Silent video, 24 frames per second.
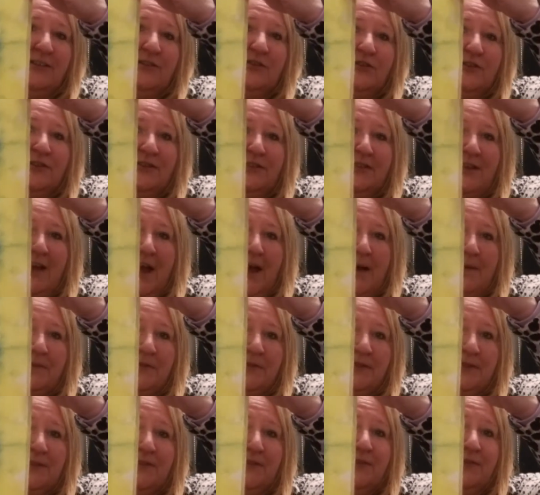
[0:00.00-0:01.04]
just
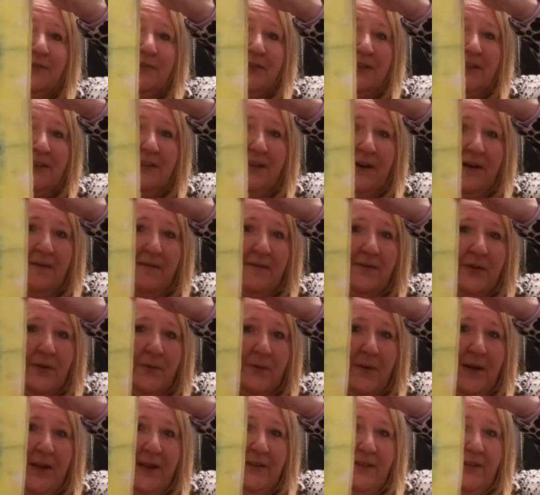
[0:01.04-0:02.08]
absolutely love the
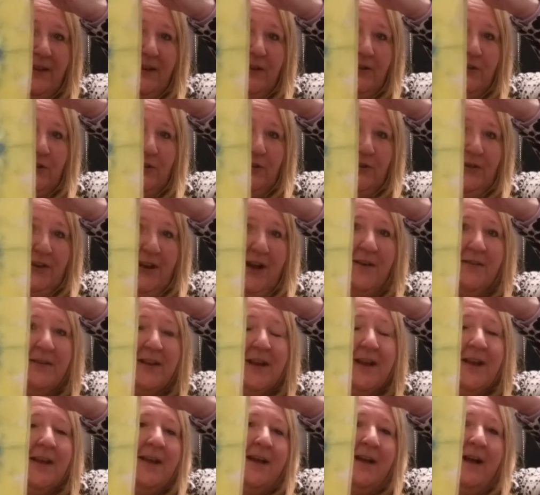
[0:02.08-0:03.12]
way that it turned out.
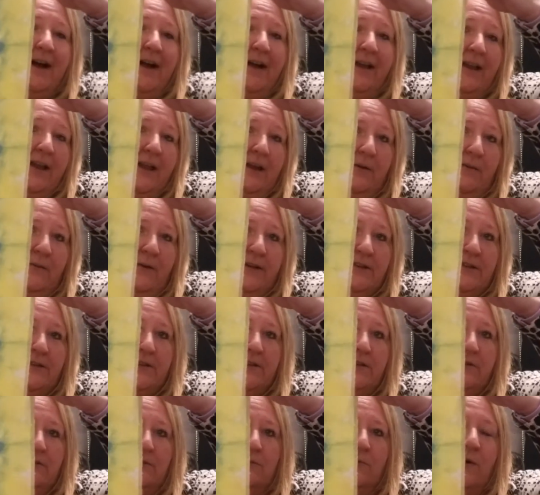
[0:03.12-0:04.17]
I can't wait to
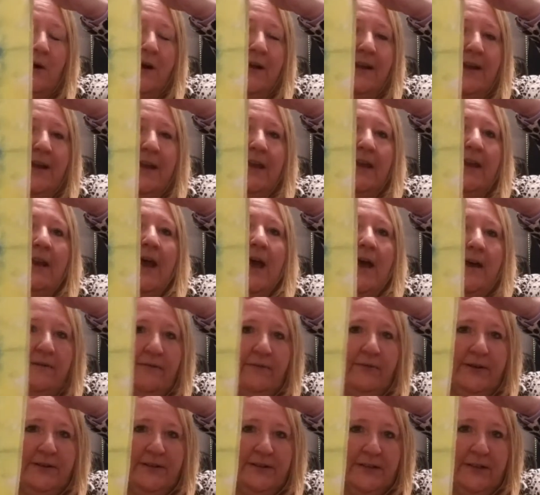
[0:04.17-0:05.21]
do one in
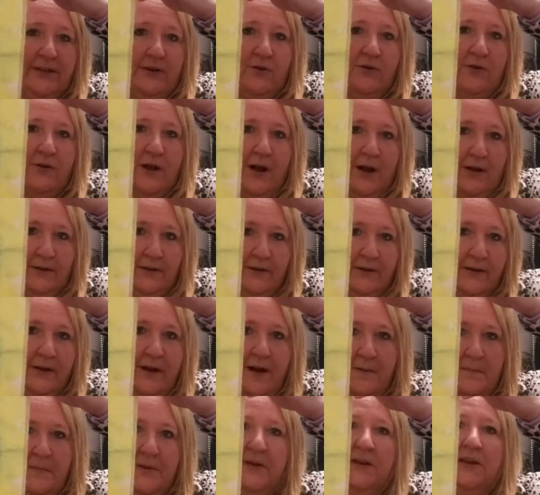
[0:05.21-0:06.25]
every single color
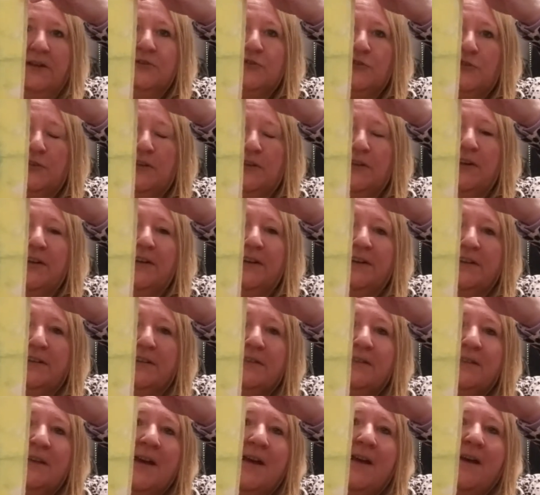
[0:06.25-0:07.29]
combination there
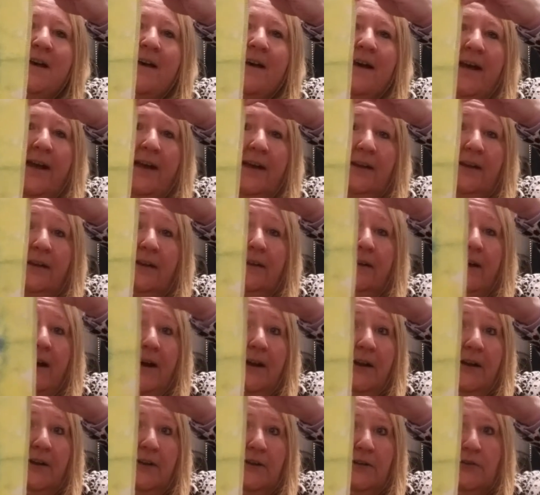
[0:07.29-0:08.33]
is, and I
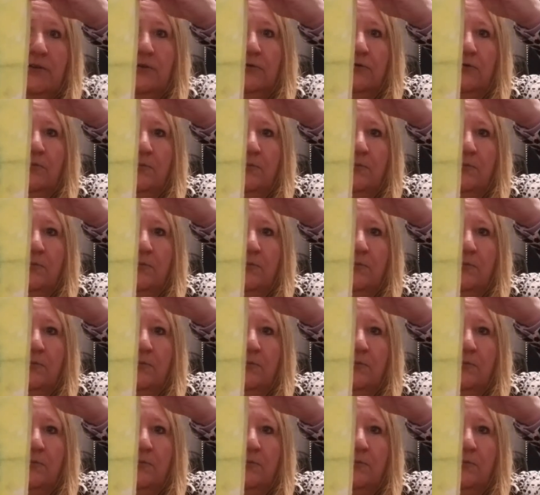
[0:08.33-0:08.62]
can do